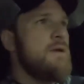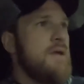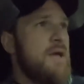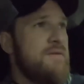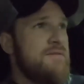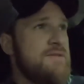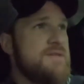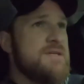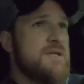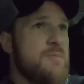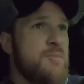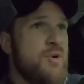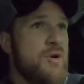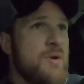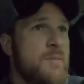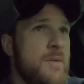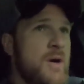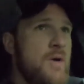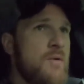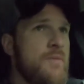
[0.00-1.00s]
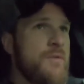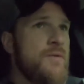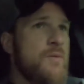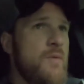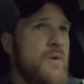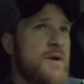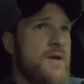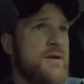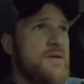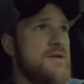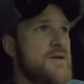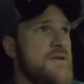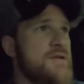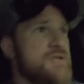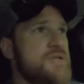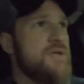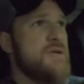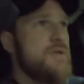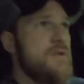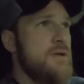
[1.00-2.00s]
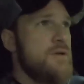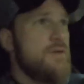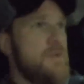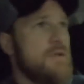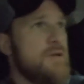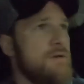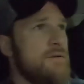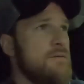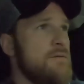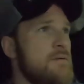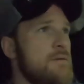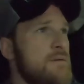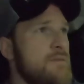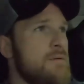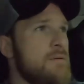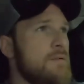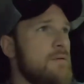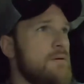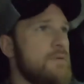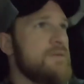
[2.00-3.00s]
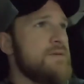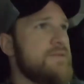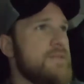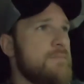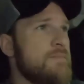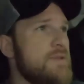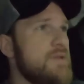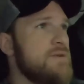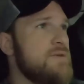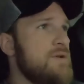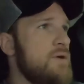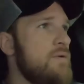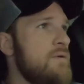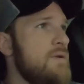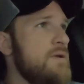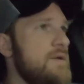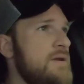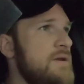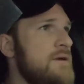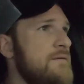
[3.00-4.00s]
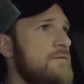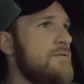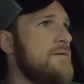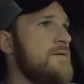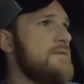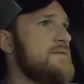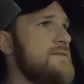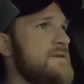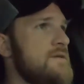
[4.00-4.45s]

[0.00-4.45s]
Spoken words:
You obviously put them out with one intention, you can learn something totally different.